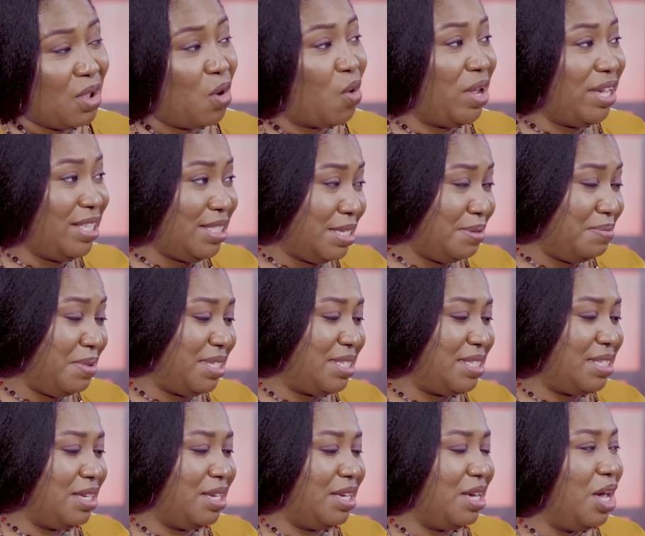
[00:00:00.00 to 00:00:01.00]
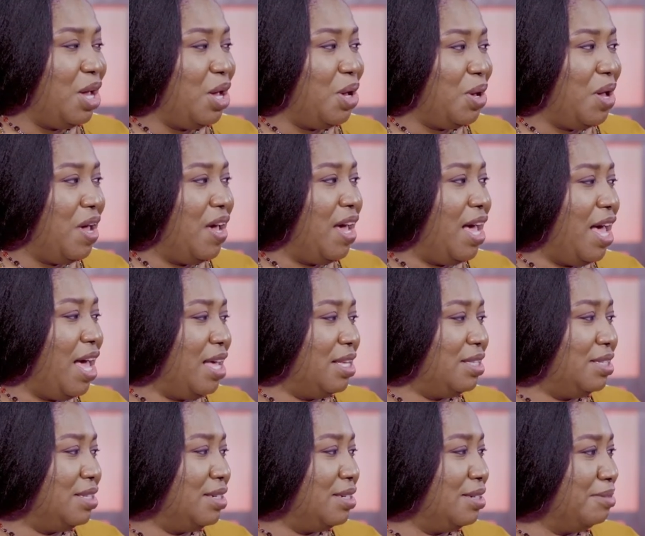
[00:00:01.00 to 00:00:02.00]
or intimacy.
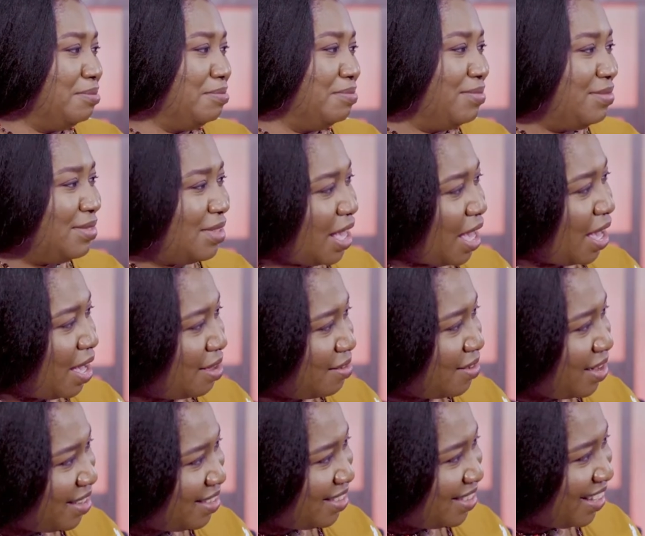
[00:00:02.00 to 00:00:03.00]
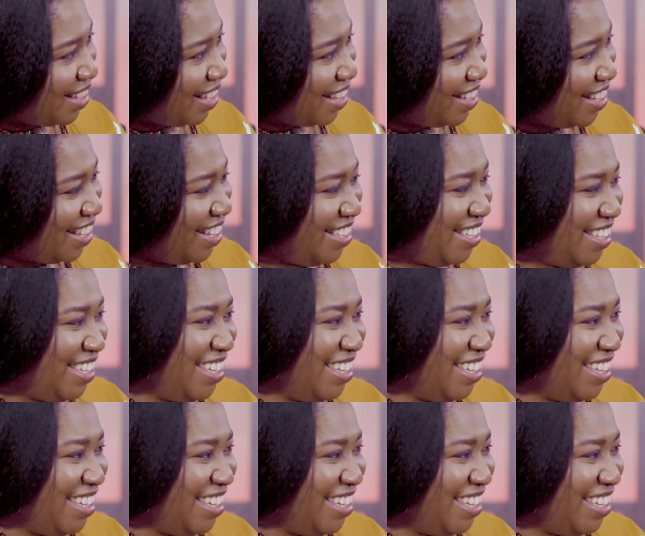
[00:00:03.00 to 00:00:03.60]
And um, why are you looking like that?